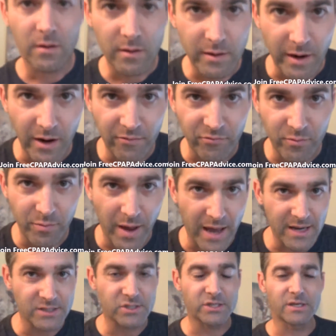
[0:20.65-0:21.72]
Karen from
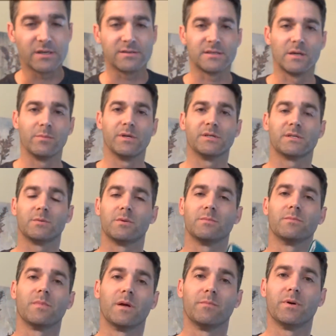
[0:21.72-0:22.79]
Pad-a-Cheek sent me
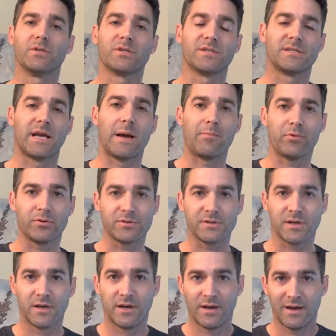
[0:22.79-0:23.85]
a bunch of
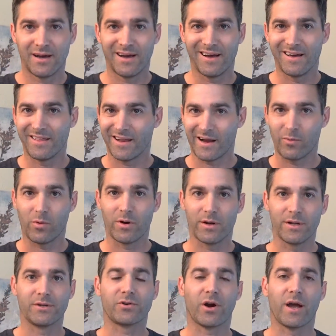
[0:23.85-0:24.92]
samples that I wanted
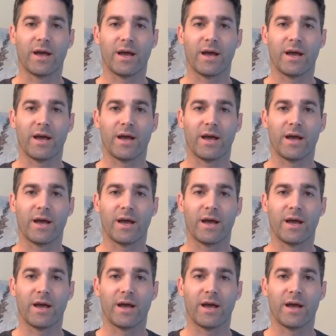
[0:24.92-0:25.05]
to try